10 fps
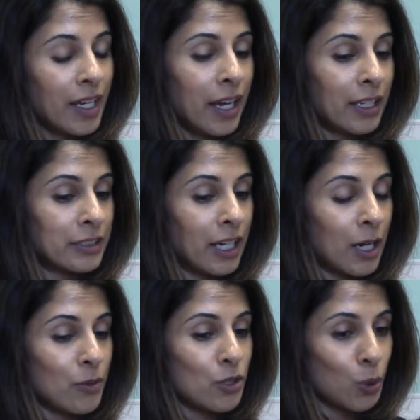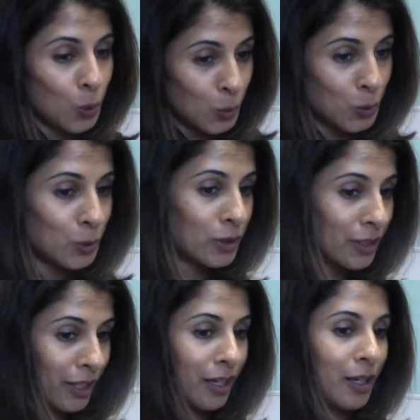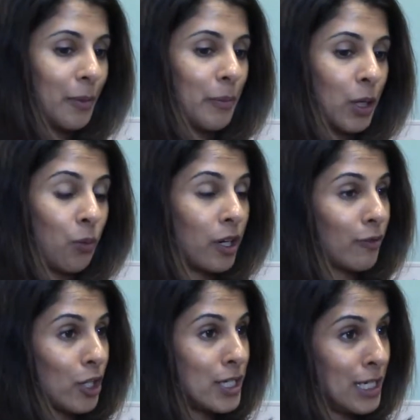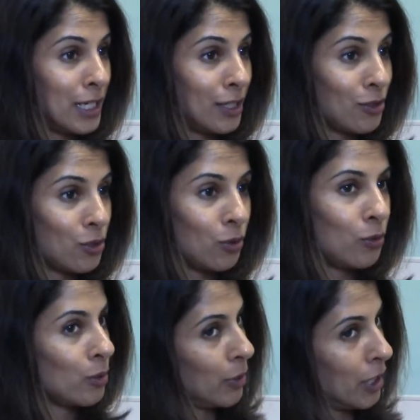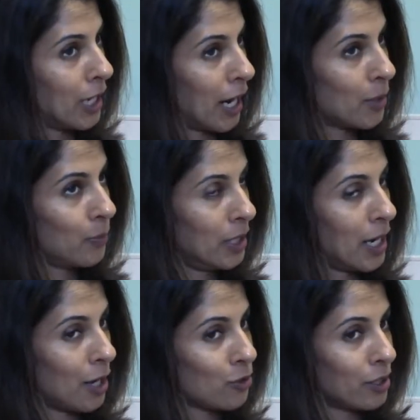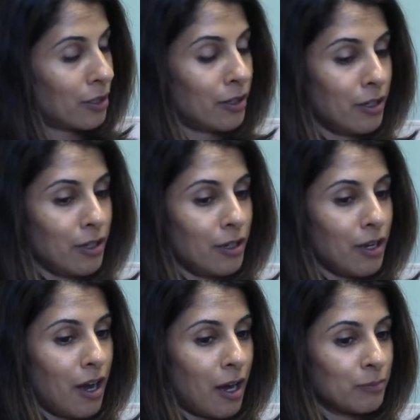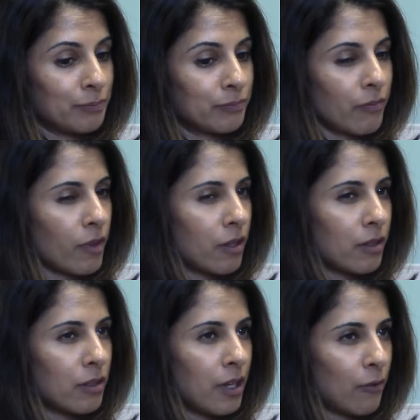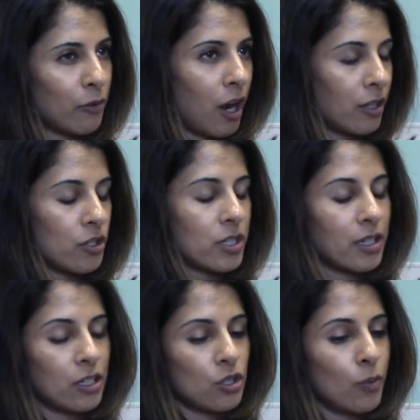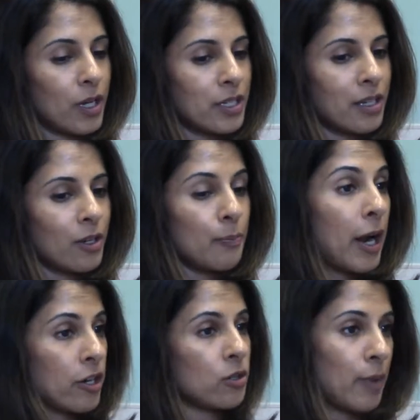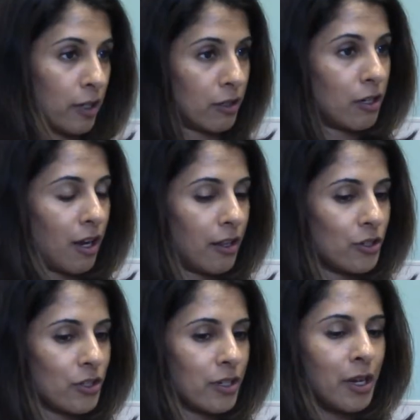And I was told by one of our deans, who was pediatric nephrologist, I think she was, married to a medical oncologist.